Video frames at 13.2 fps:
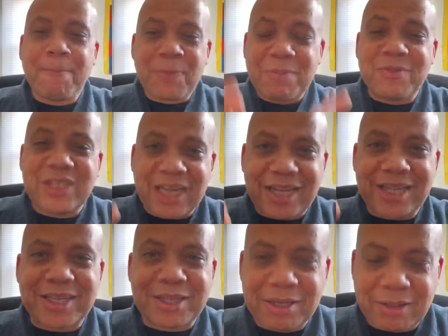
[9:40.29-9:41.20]
I'm
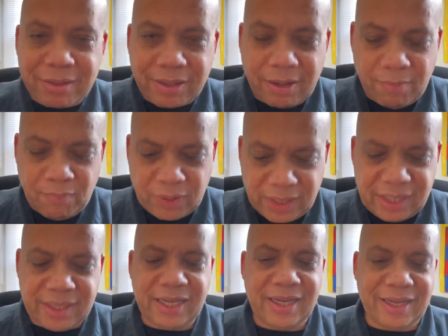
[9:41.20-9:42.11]
just
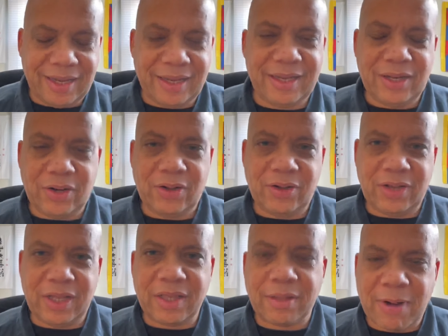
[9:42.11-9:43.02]
completely, you know,
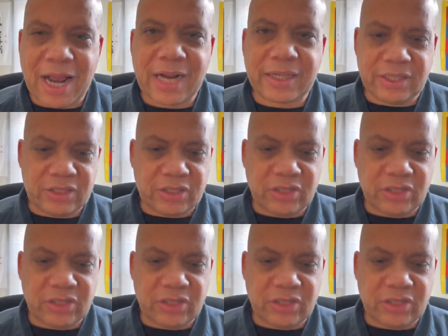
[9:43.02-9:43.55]
in the practice.